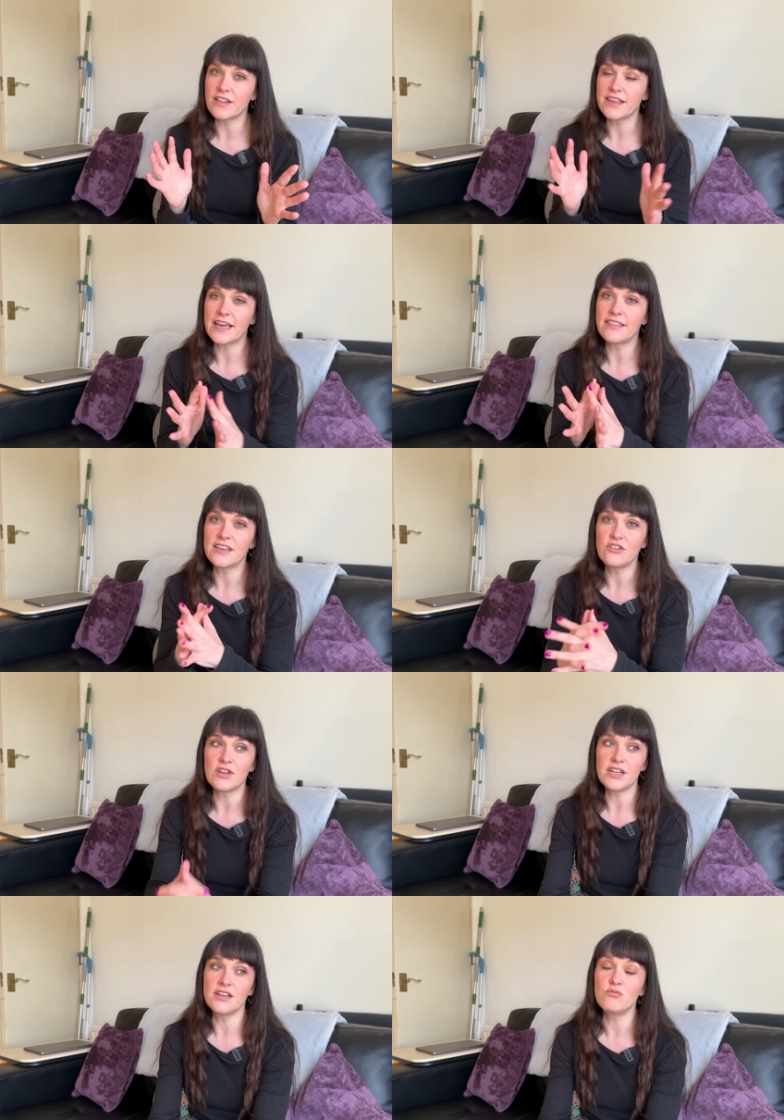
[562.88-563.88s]
like that that you
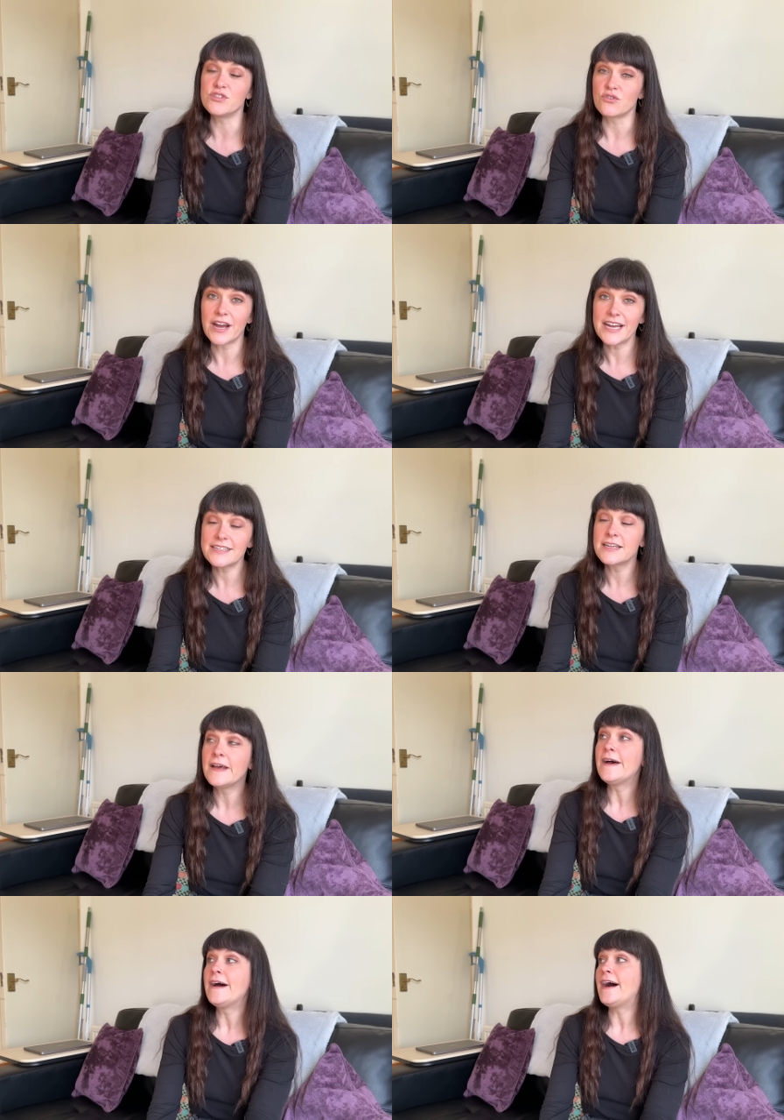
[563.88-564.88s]
needed was great.
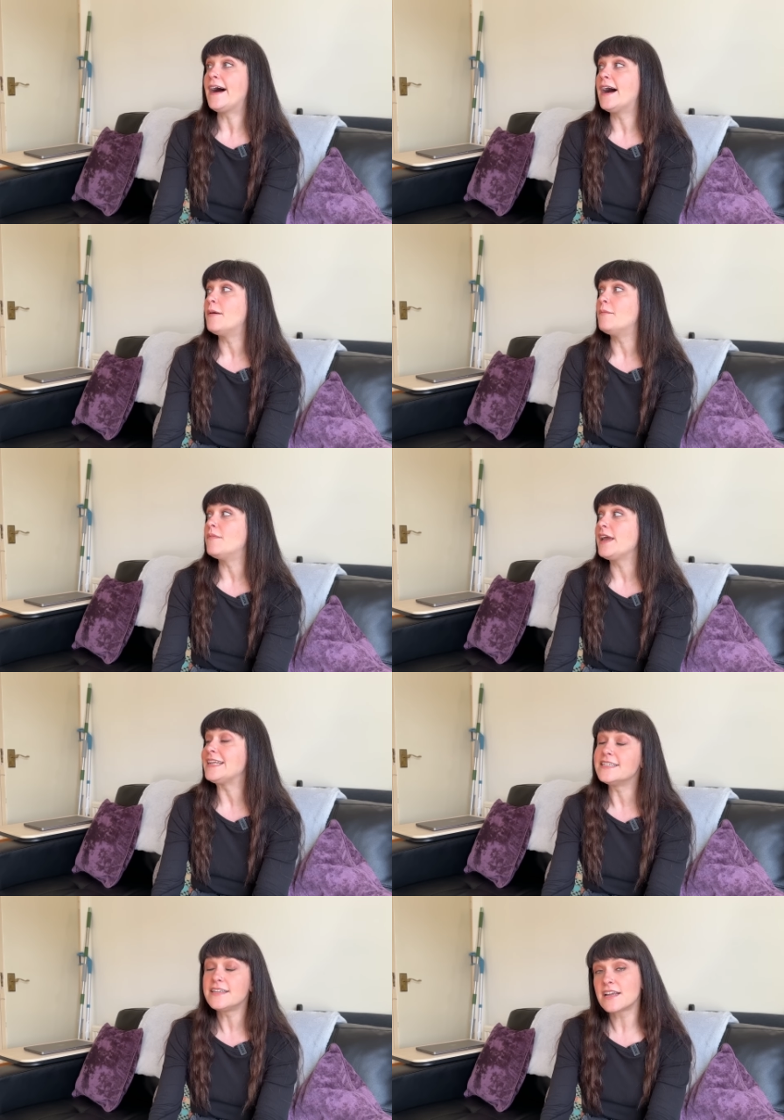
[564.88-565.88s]

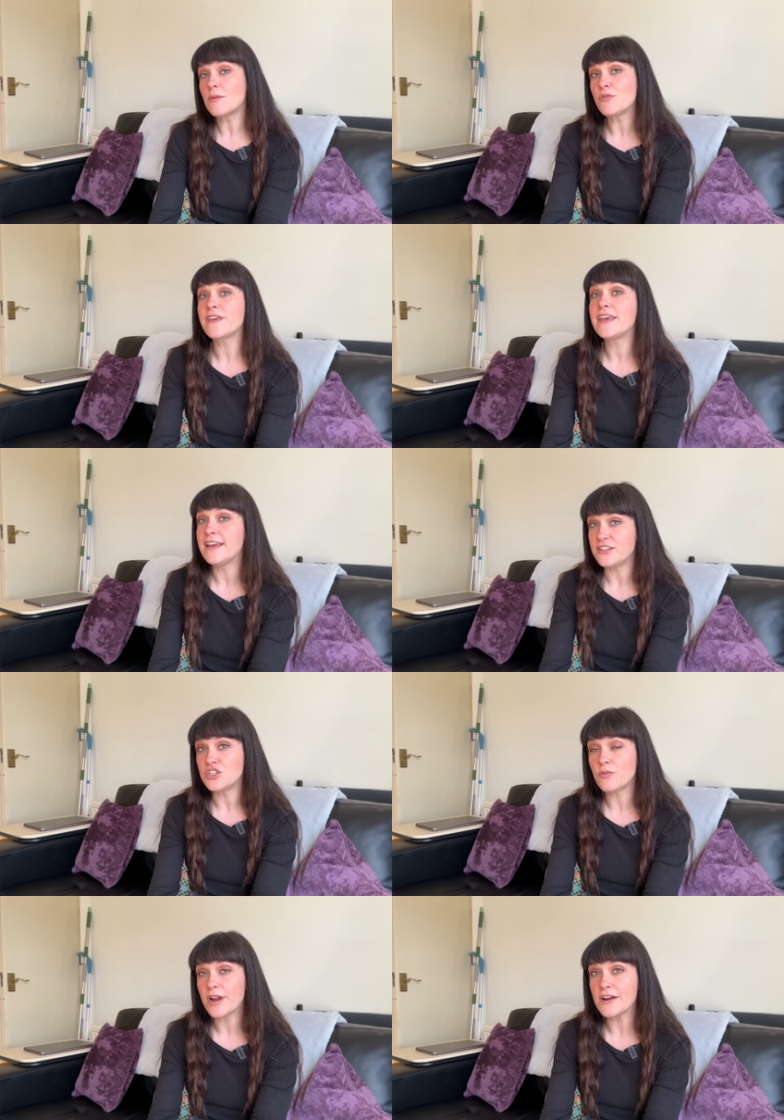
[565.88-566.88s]
It didn't come with
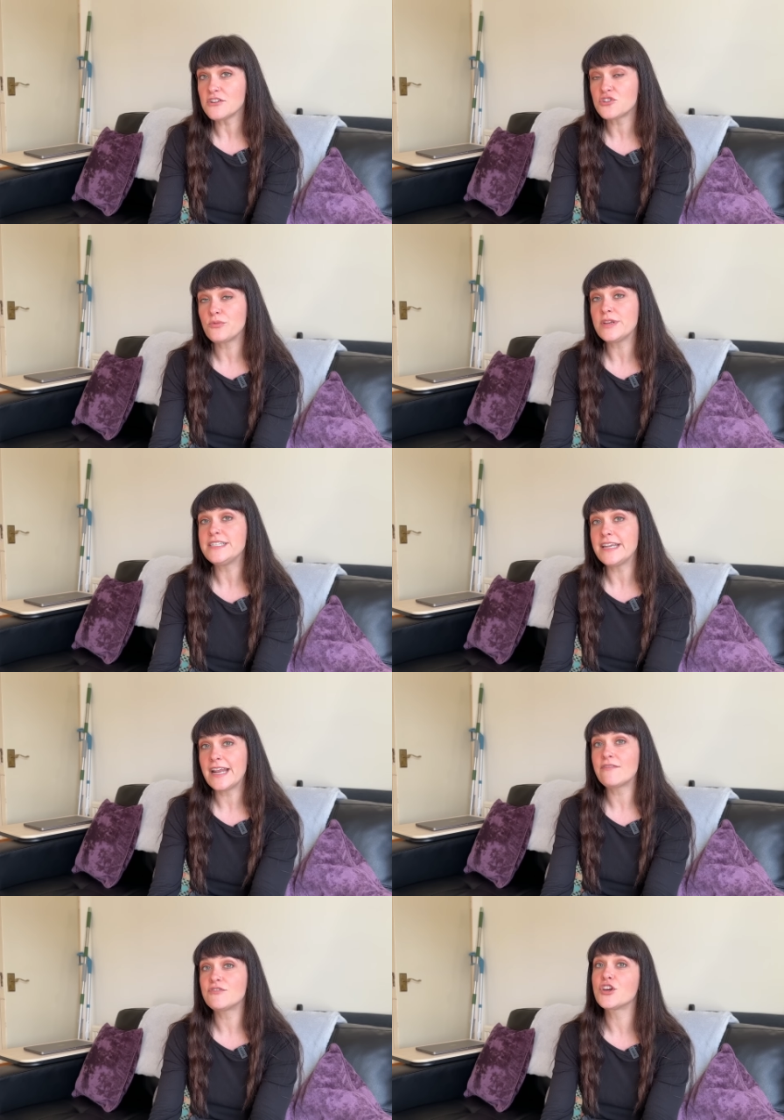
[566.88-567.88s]
kitchenware, so we did
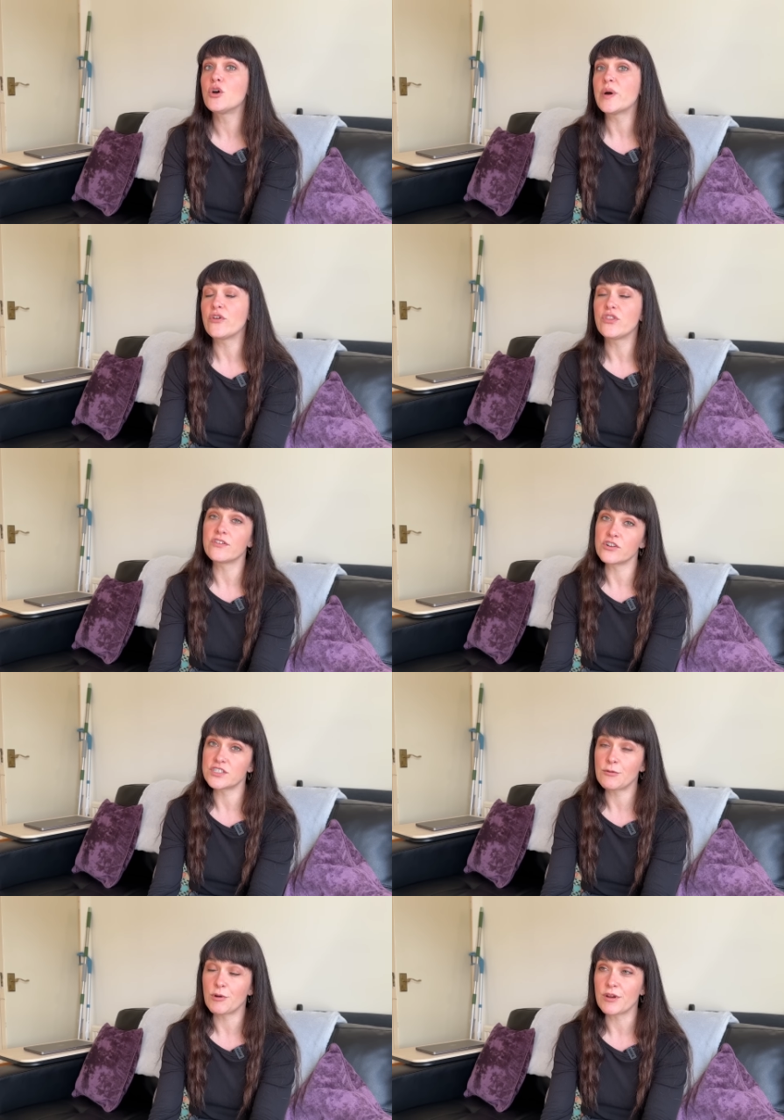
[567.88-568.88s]
have to go out the first
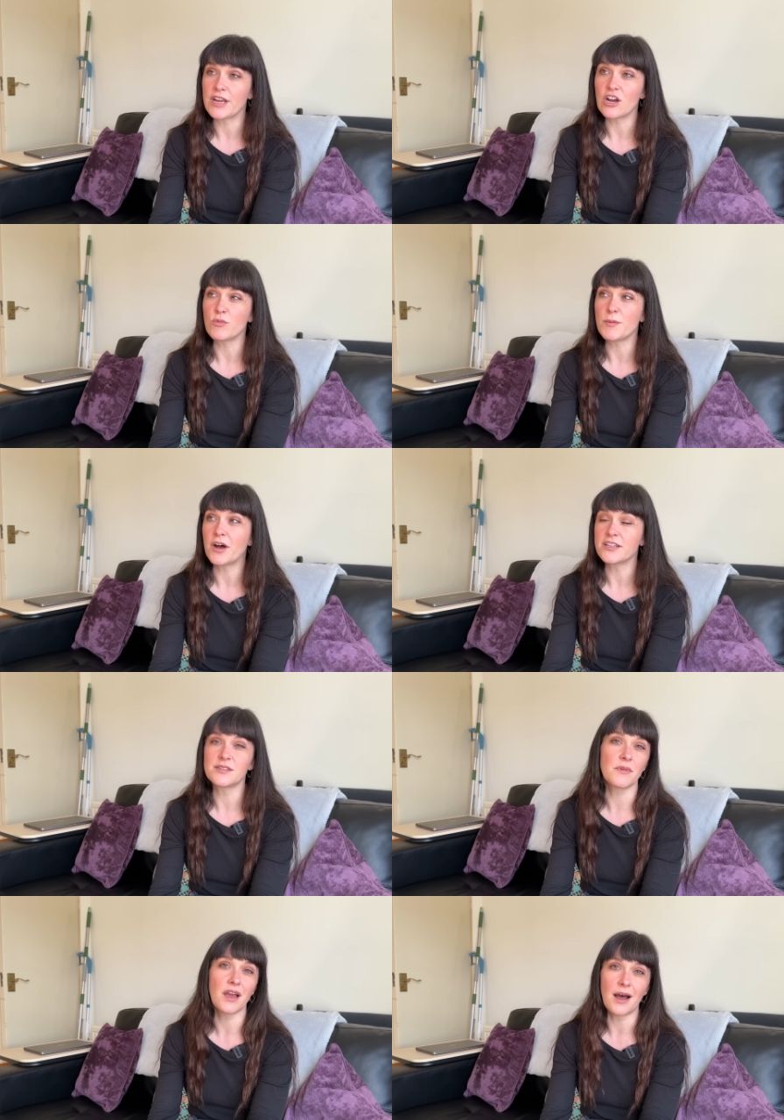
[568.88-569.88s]
day we were here and we bought
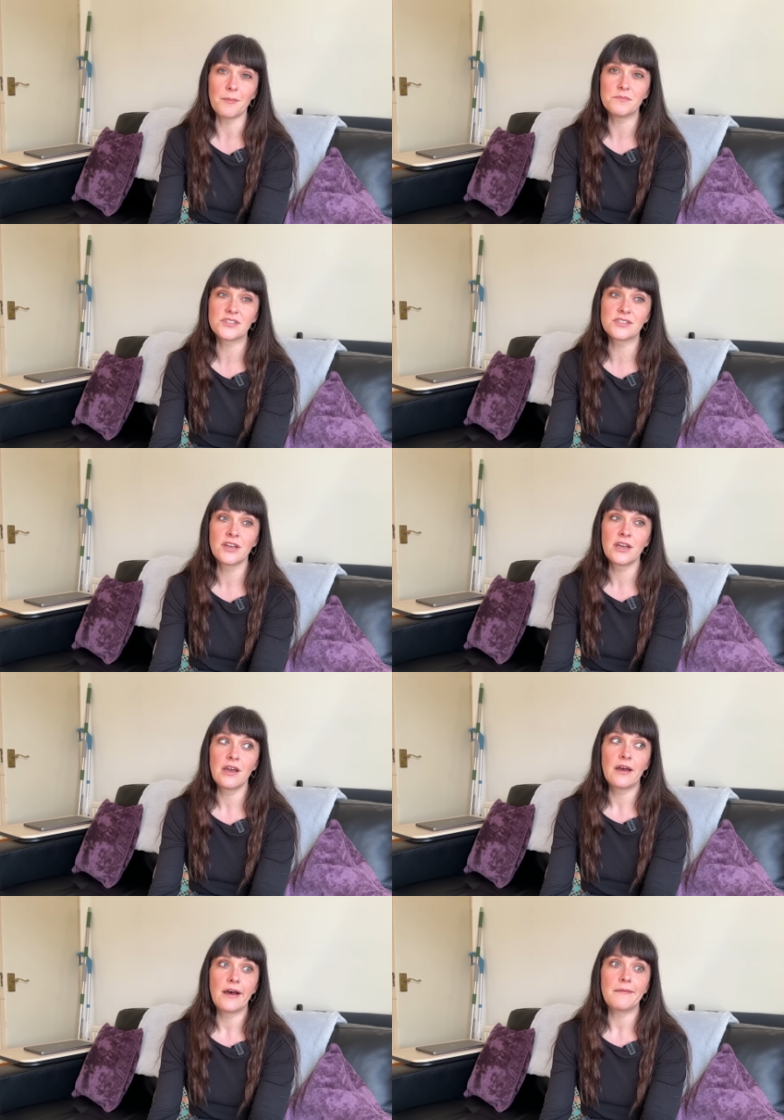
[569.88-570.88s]
some cups,
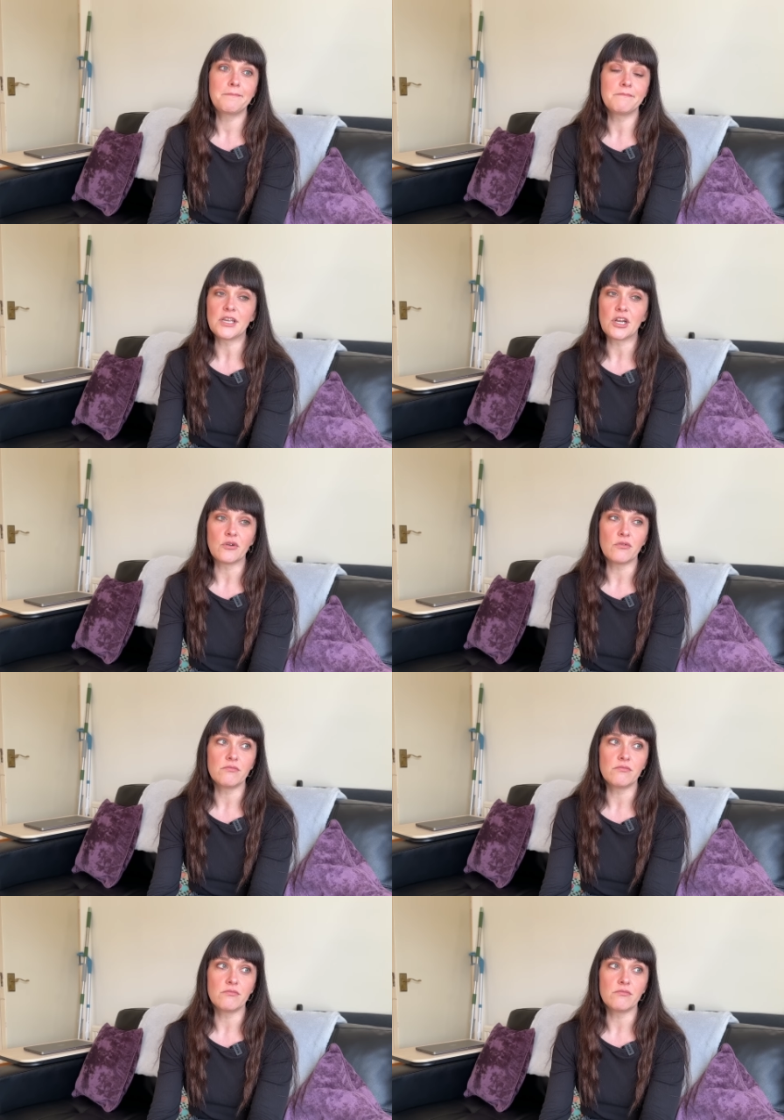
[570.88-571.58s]
you know,